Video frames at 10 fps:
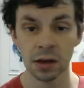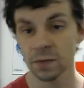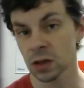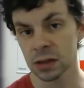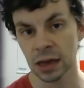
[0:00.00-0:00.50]
If
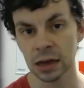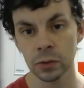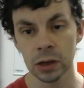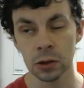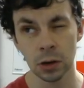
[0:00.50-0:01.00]
you like the
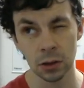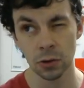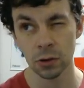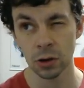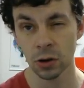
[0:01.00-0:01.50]
Halloween units,
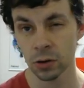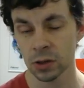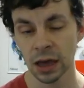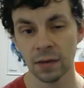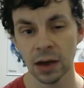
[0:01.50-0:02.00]
or you
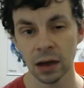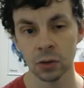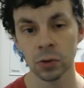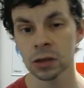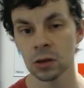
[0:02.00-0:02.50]
currently have a
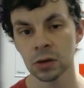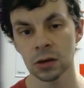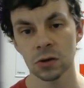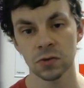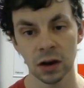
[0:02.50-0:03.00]
Halloween unit
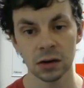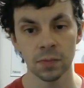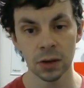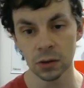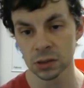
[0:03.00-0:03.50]
you're trying to
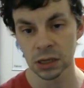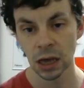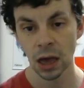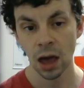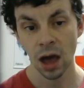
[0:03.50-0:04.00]
build,
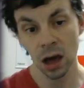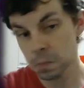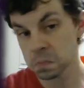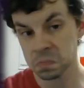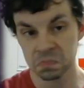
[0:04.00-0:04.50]

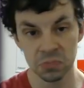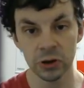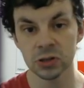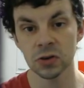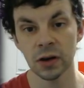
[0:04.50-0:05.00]

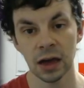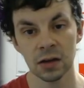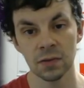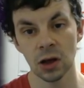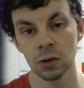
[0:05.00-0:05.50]
could do a heck
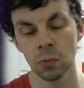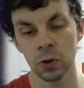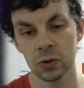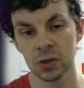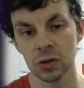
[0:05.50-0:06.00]
of a lot
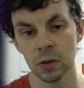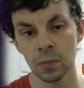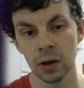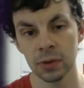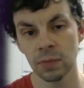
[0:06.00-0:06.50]
worse, and you could
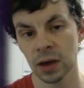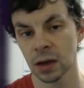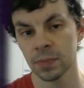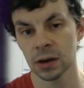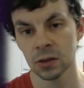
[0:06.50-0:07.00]
probably pick
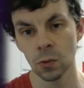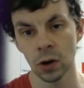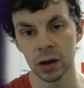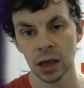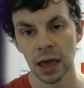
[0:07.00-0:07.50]
up another
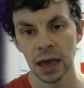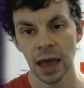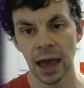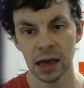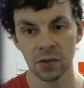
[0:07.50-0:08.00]
one.
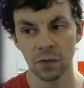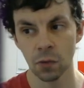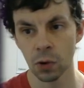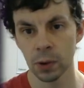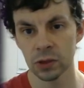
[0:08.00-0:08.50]
As
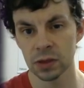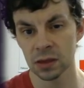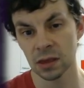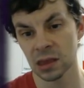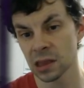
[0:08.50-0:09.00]
for whether
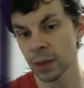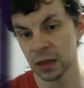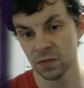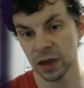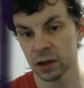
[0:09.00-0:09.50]
this is the
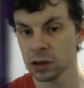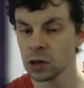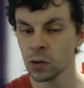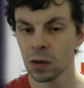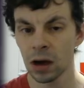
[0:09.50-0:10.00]
best
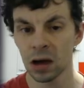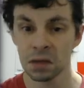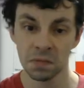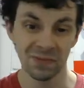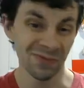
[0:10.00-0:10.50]
value,
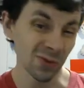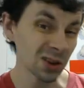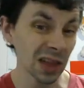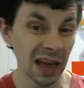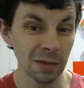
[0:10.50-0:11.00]
free
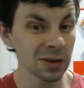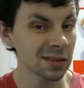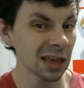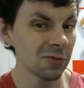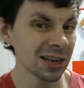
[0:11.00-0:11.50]

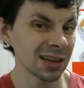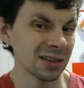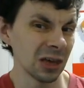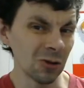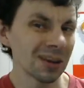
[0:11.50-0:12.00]
Lapis giving a
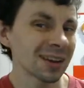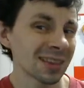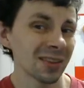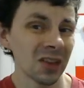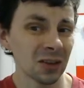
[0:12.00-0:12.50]
unit
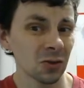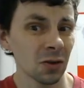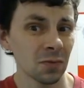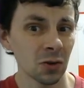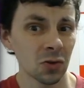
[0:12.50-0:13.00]
selector
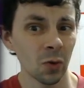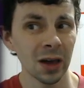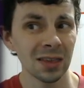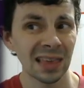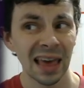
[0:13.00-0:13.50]
of your
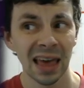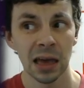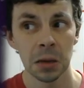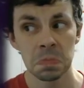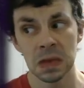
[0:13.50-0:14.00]
choice
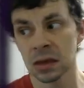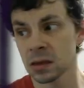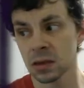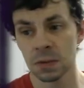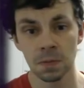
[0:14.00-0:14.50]
is